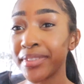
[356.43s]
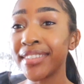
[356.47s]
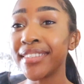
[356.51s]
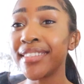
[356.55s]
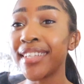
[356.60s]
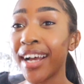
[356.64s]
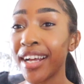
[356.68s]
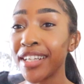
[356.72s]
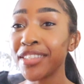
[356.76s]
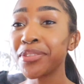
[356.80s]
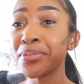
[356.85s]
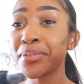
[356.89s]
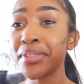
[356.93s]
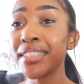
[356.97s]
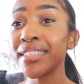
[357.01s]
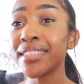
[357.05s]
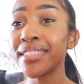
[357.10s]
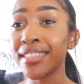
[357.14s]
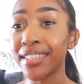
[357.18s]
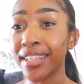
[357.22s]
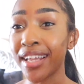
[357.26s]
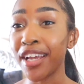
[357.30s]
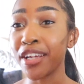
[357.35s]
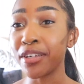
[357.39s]
That's what
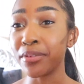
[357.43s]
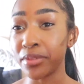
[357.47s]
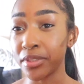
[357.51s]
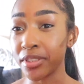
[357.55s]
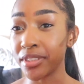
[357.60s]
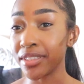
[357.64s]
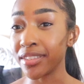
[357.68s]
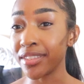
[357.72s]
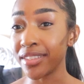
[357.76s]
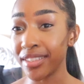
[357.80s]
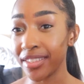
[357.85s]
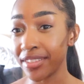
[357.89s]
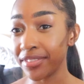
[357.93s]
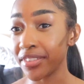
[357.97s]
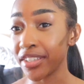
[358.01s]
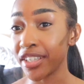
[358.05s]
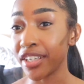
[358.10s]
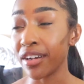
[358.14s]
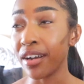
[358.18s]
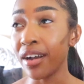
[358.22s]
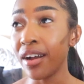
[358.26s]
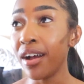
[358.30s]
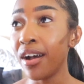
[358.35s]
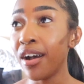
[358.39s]
it's like when you're
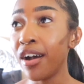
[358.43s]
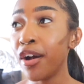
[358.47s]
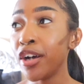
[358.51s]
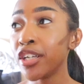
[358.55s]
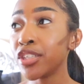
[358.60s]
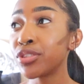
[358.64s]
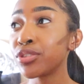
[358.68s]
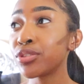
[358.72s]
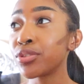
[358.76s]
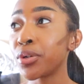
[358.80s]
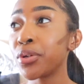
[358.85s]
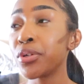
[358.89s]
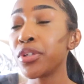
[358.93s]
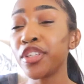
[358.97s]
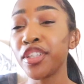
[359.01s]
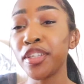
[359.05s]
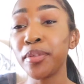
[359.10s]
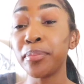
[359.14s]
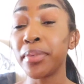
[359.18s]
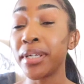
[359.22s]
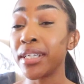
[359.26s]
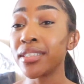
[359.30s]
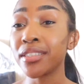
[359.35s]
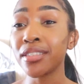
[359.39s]
living solely
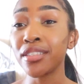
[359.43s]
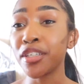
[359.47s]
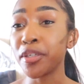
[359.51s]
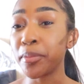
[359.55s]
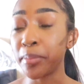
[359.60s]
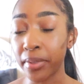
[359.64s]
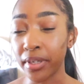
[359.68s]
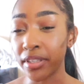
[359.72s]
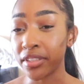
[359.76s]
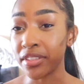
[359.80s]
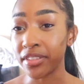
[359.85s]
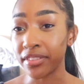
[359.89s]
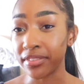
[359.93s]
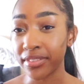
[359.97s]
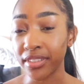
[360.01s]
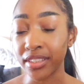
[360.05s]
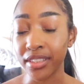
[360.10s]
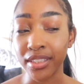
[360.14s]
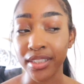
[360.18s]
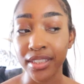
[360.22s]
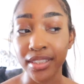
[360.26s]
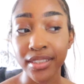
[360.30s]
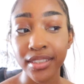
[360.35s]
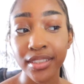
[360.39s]
based upon your
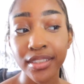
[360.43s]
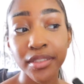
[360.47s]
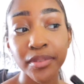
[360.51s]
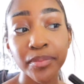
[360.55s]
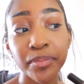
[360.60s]
feelings.